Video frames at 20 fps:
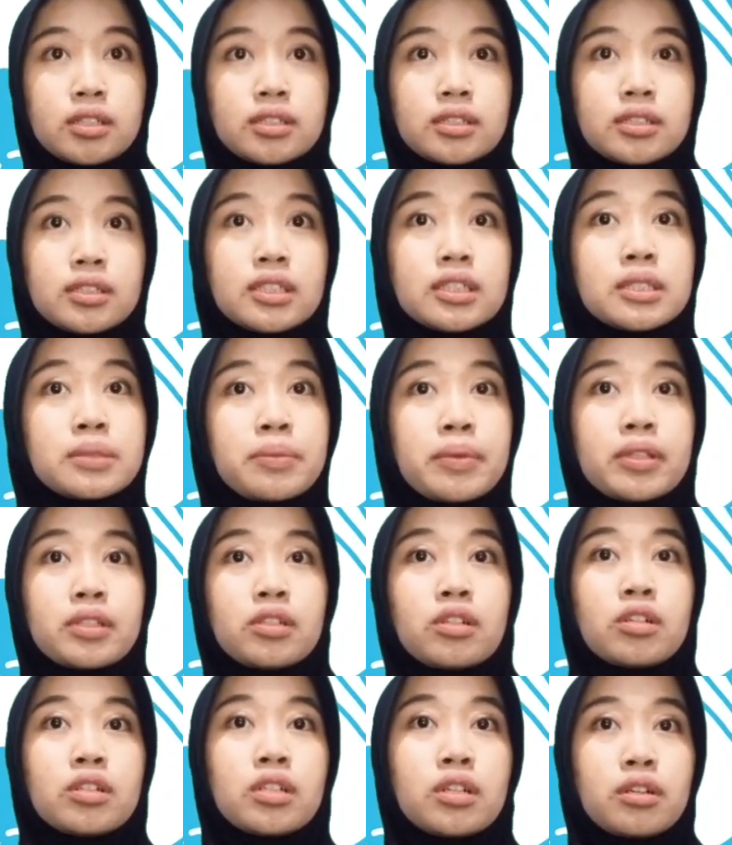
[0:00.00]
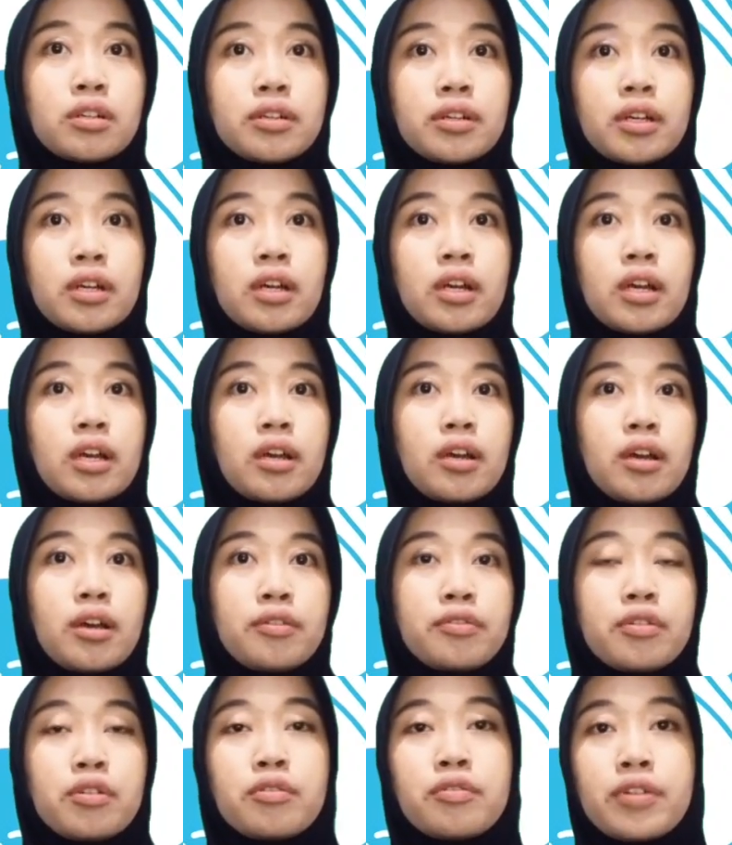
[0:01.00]
This method
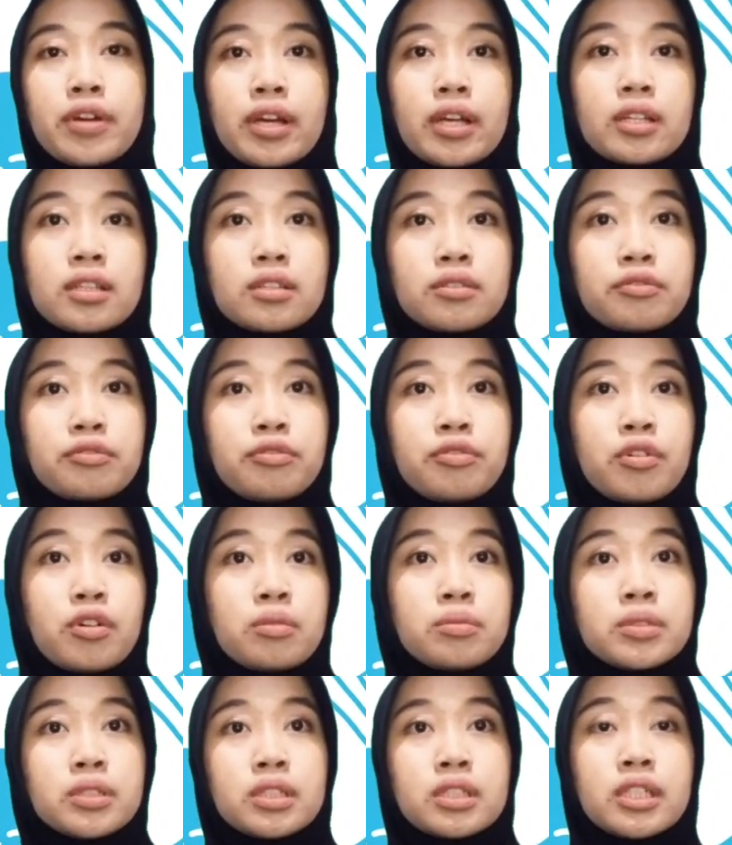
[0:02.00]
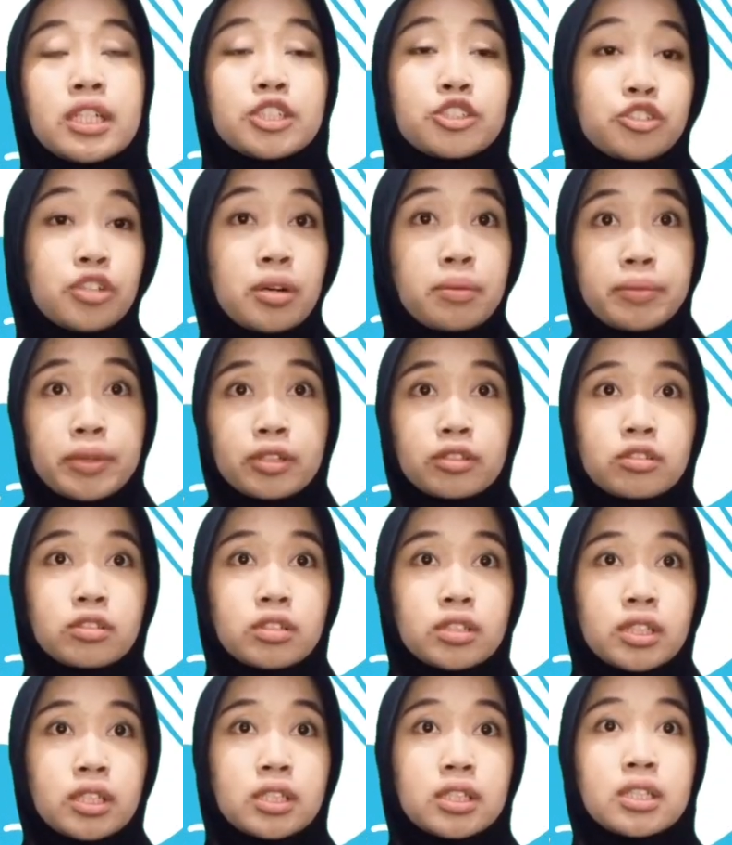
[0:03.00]
evolved from the natural
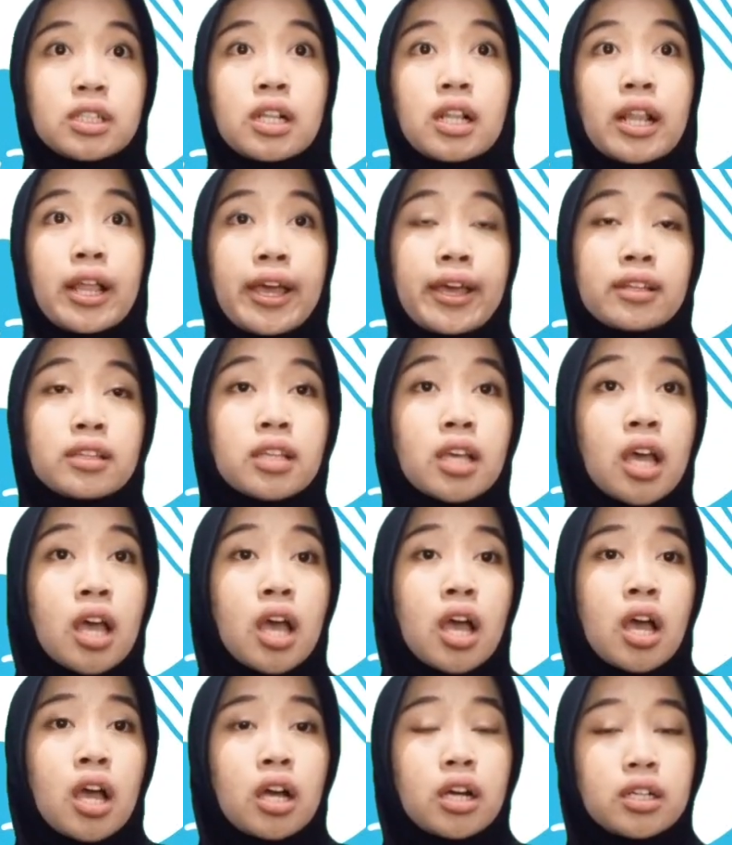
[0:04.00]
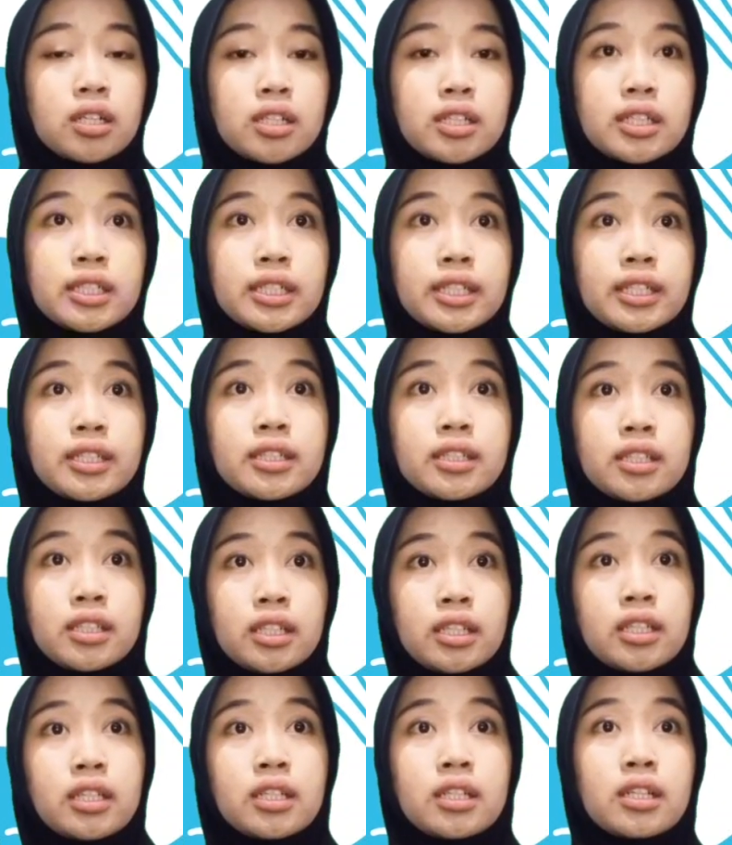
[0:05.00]
method in the late
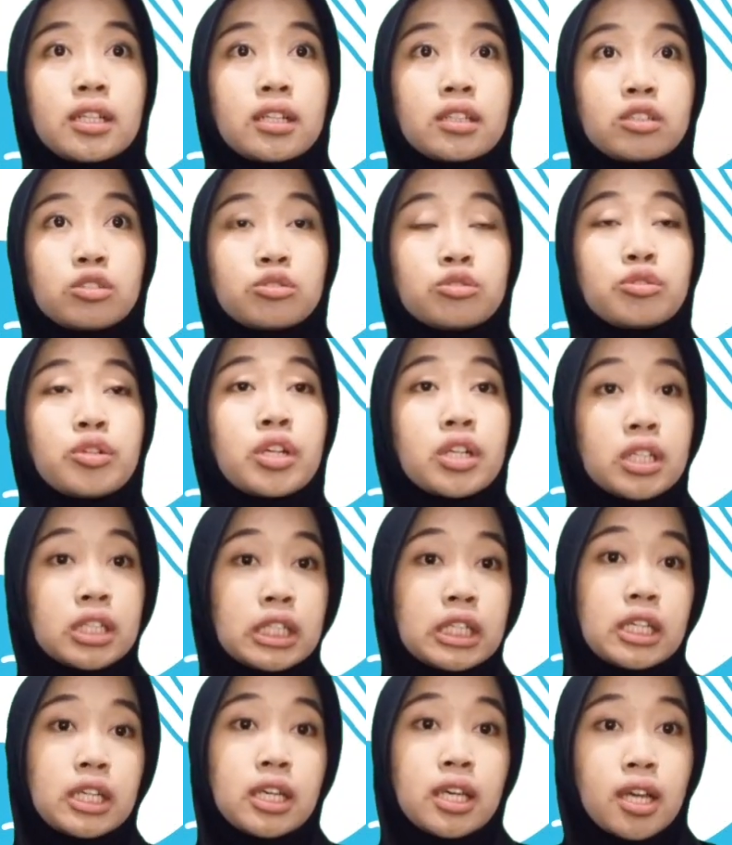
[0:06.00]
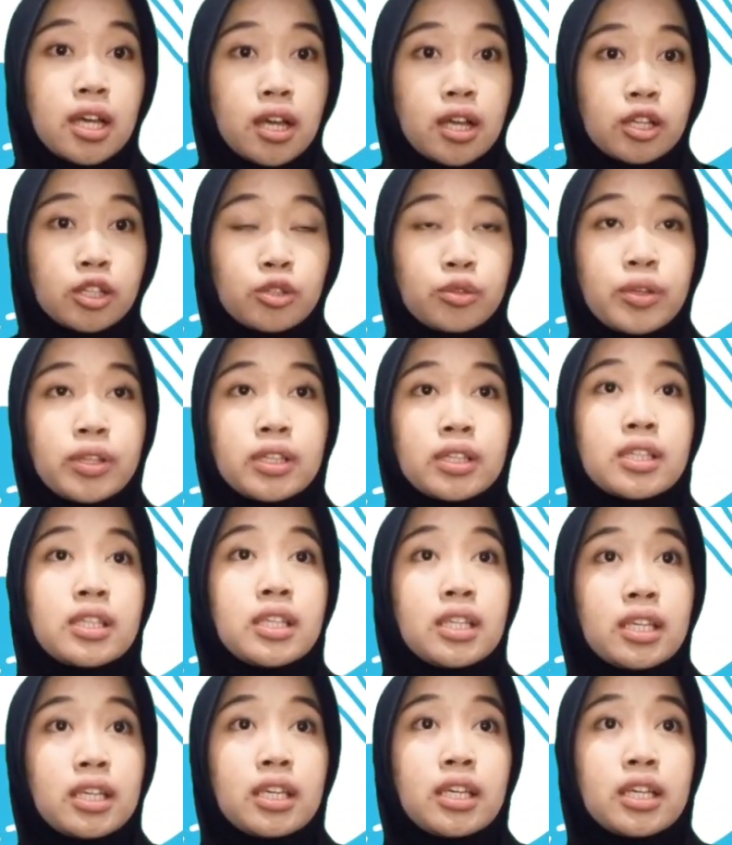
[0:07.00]
19th to early
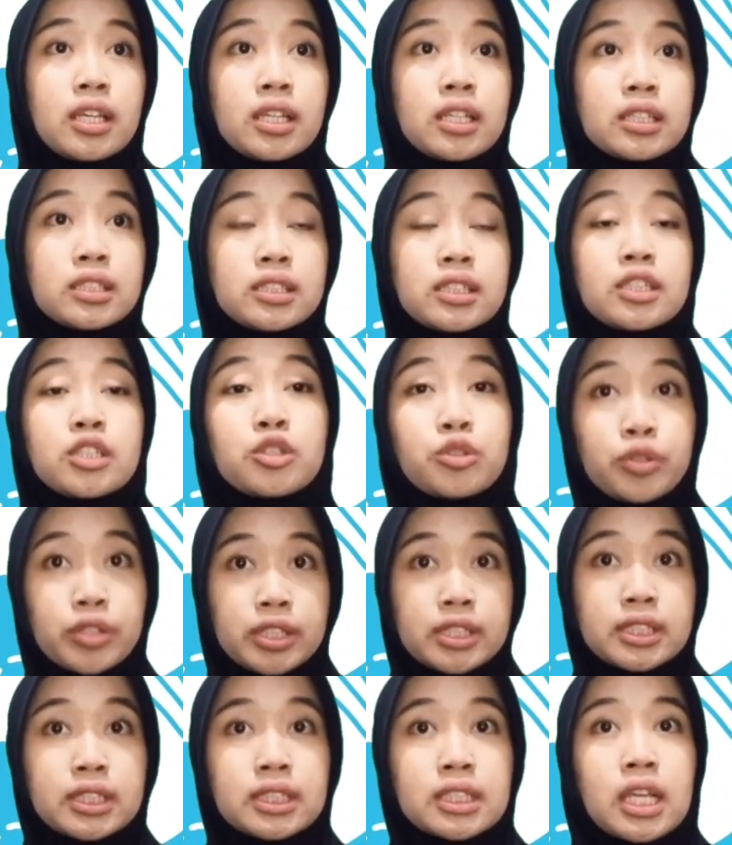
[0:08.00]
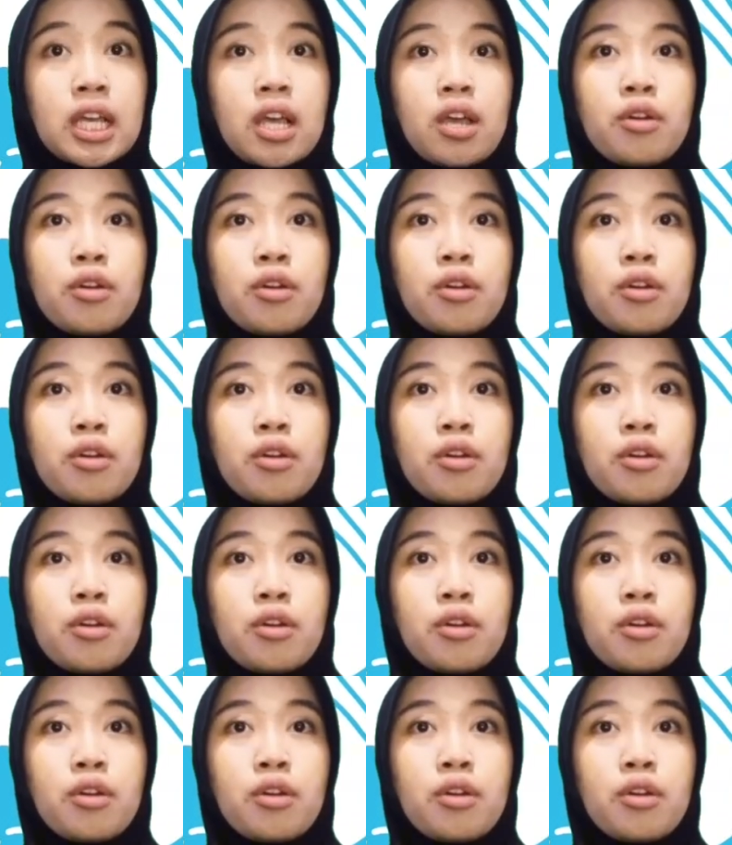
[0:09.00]
20th centuries,